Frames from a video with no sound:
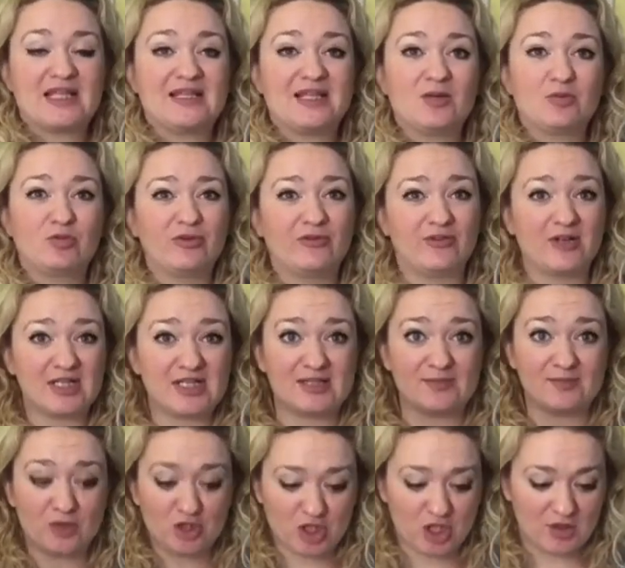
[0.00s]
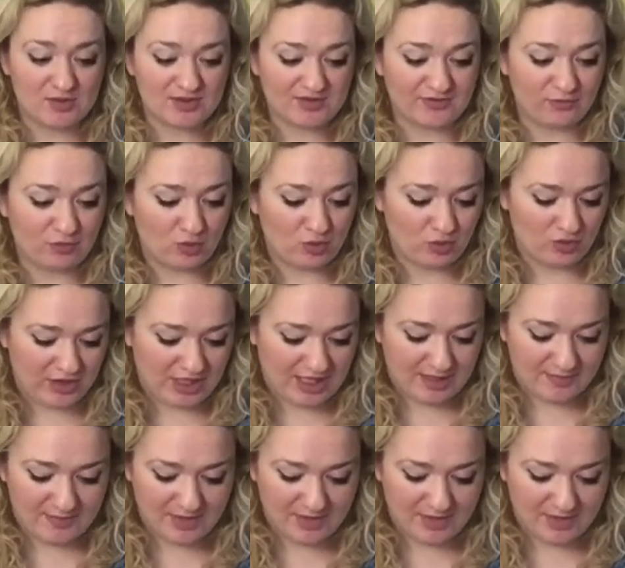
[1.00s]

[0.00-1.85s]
and they'll provide some juice for the